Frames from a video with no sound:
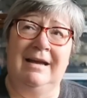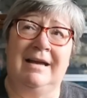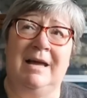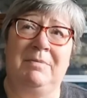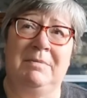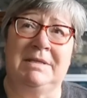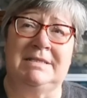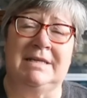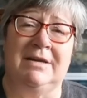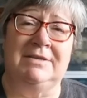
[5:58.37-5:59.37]
A couple of
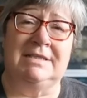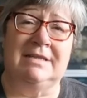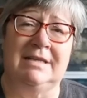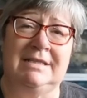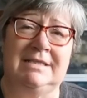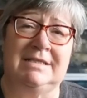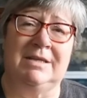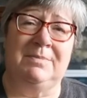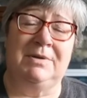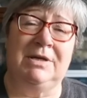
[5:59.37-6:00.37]
months ago decided to
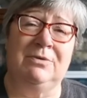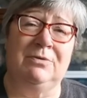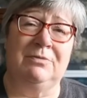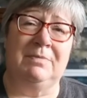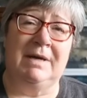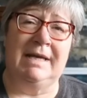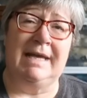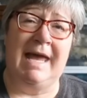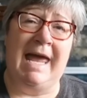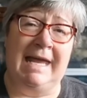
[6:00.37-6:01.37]
start putting all of
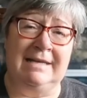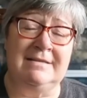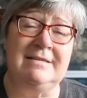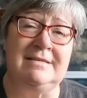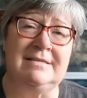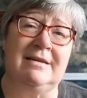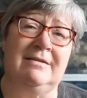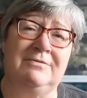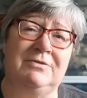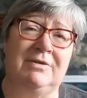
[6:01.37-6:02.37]
my ends,
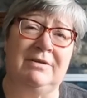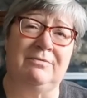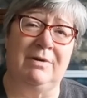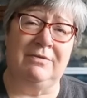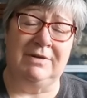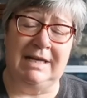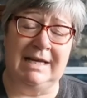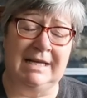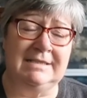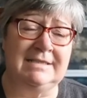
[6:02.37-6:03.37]
after I've woven in
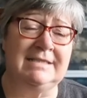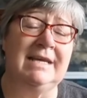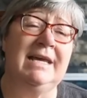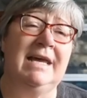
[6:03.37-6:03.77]
ends,